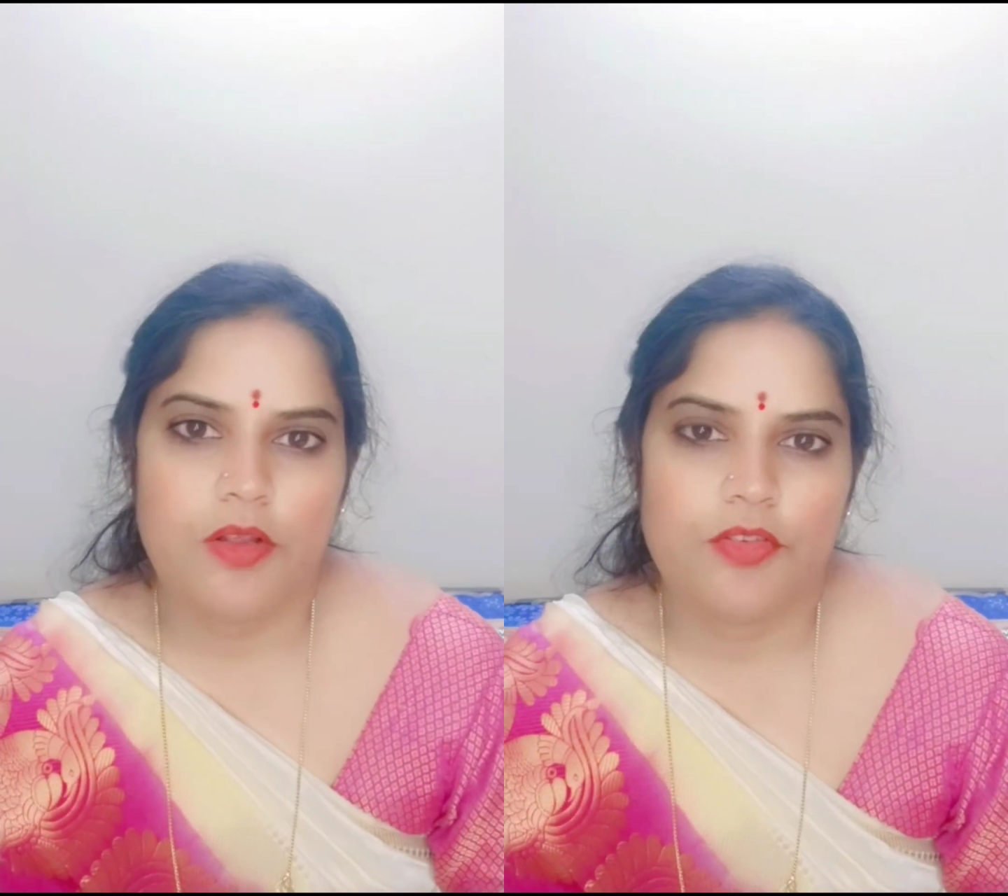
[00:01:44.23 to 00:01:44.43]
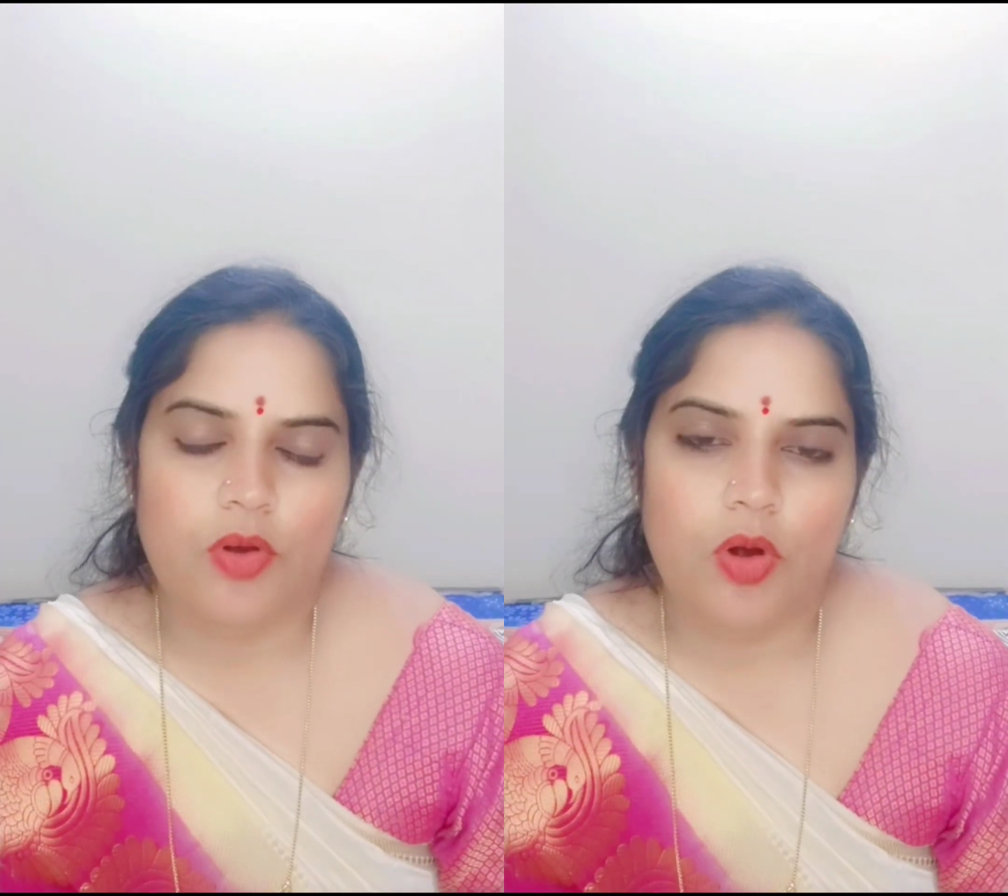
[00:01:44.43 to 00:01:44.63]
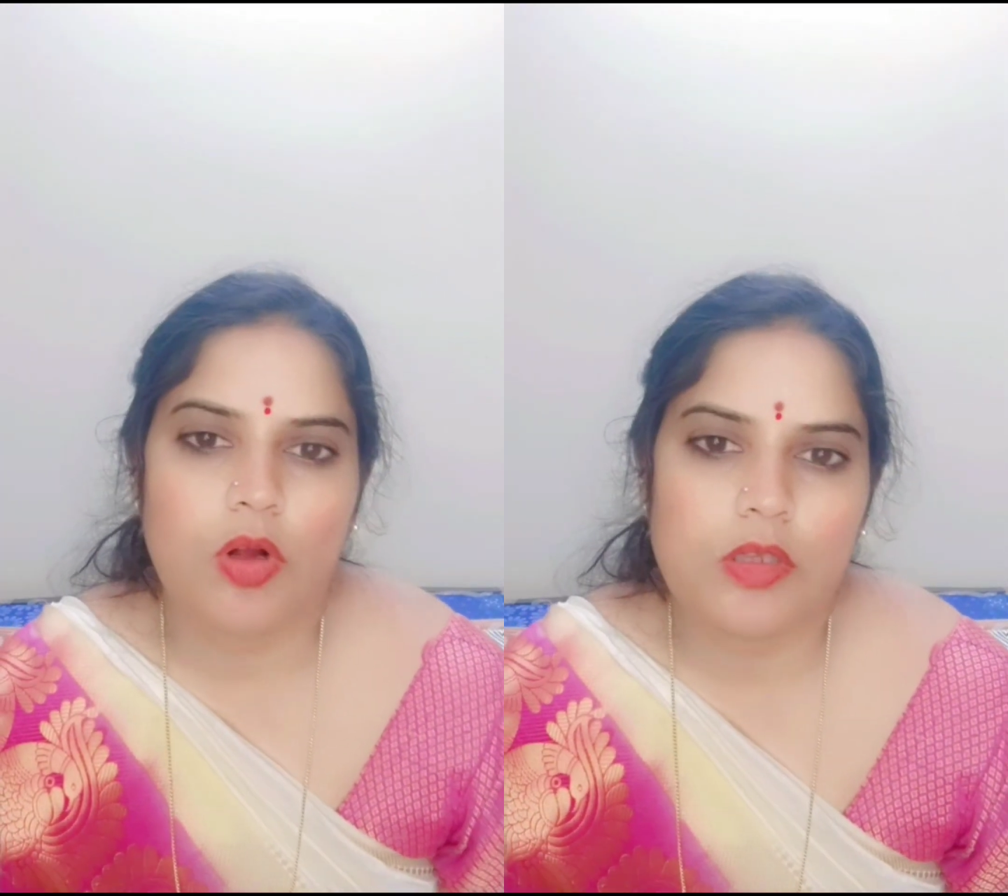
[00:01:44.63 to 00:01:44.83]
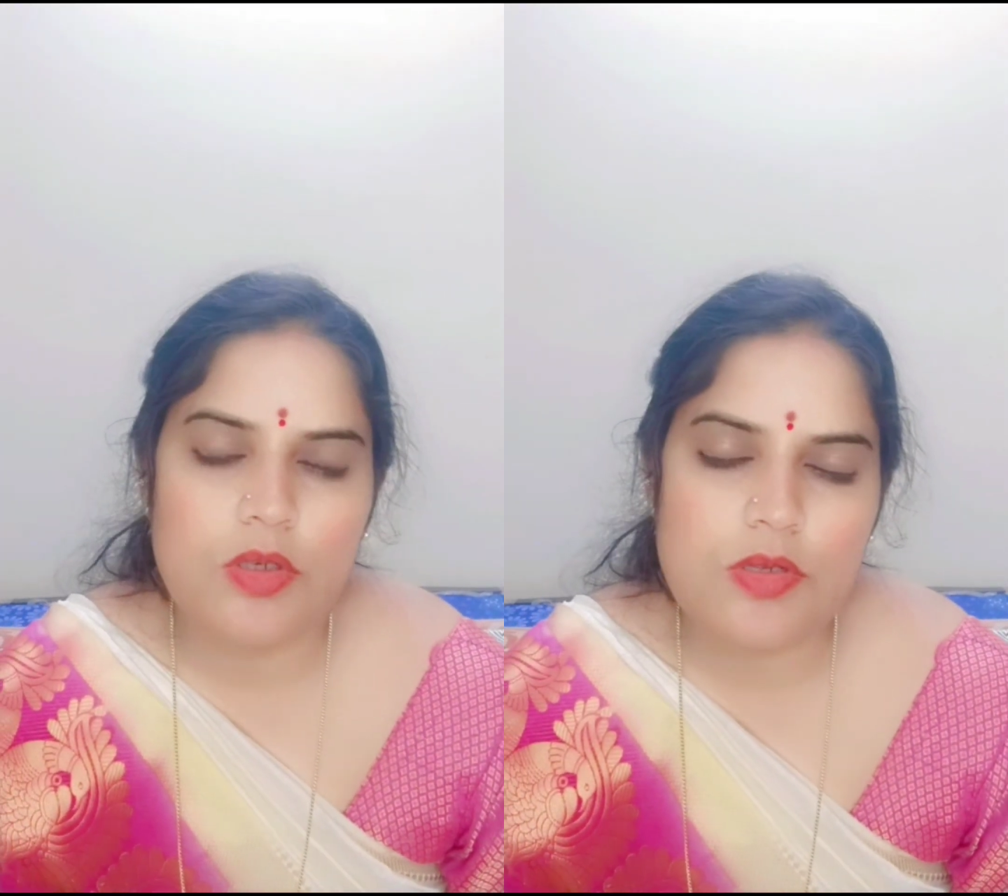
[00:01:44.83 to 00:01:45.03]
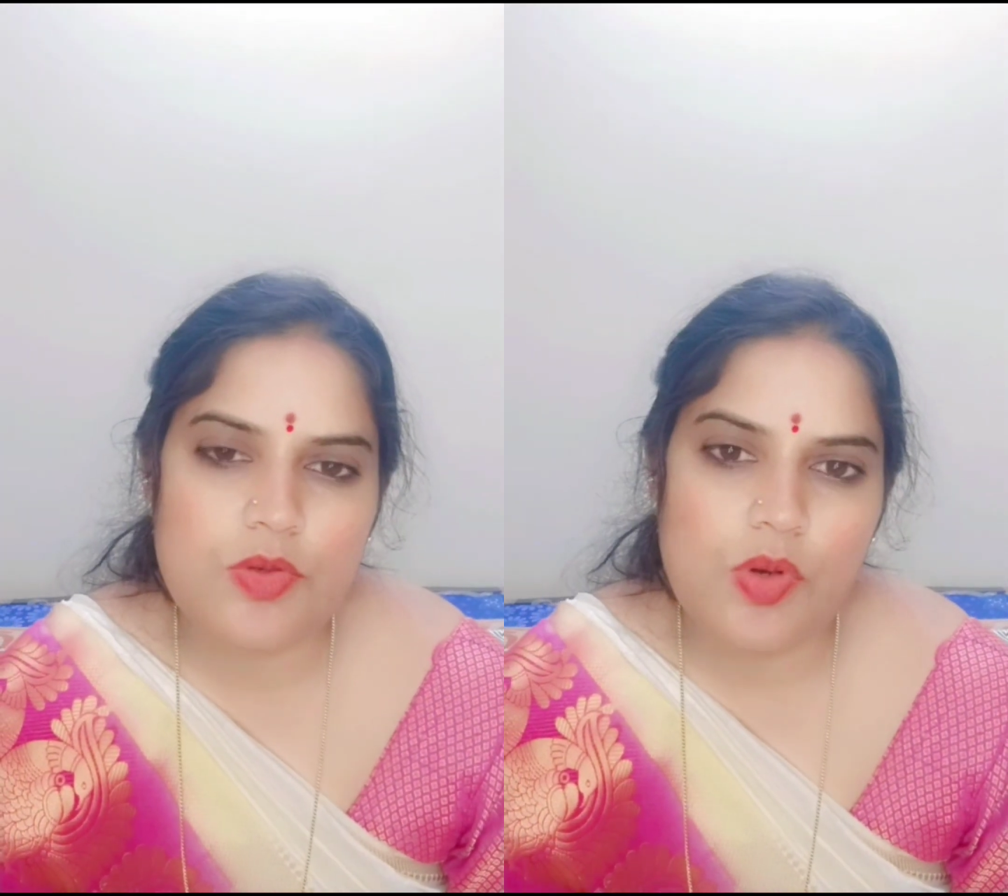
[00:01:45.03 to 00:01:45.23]
So all
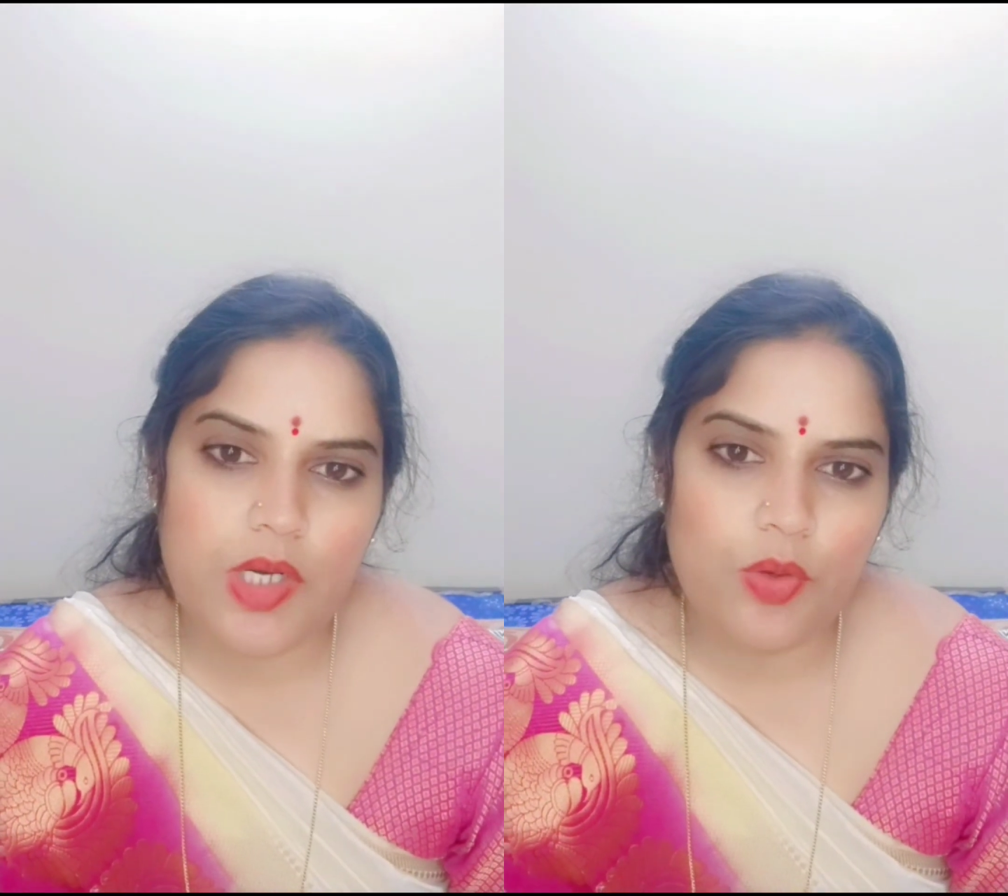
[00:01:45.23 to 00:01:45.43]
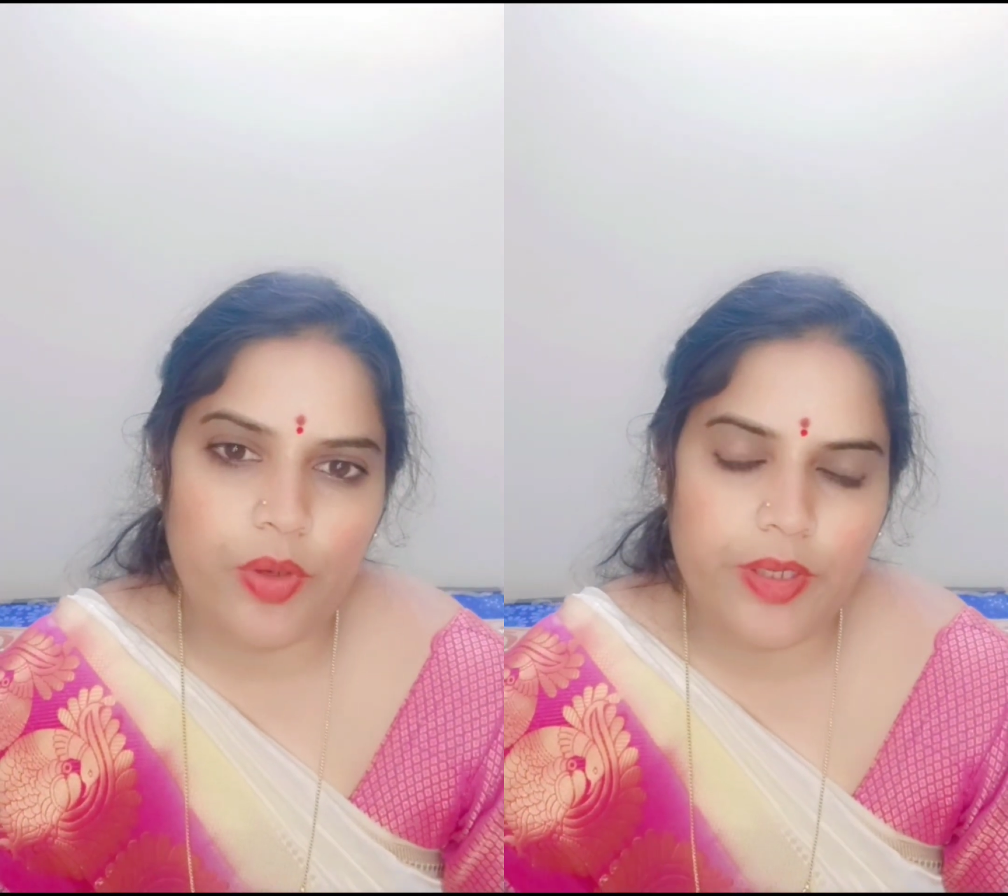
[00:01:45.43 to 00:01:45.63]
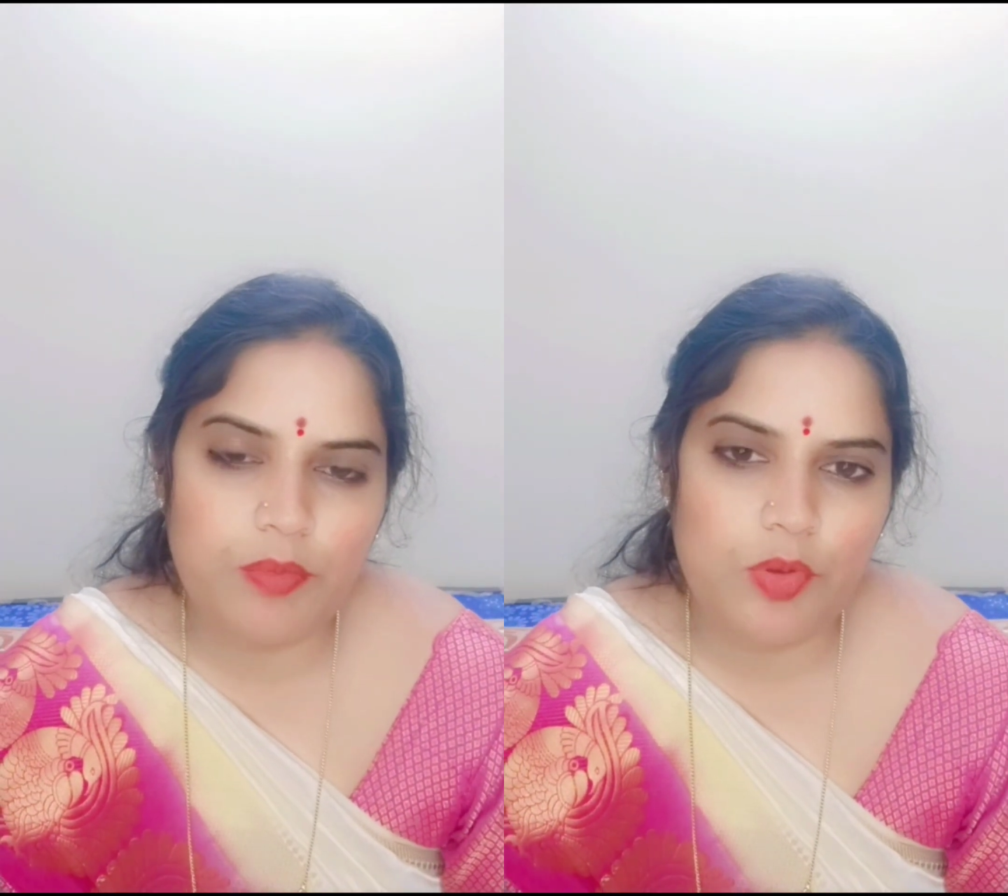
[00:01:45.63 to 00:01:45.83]
those who are doing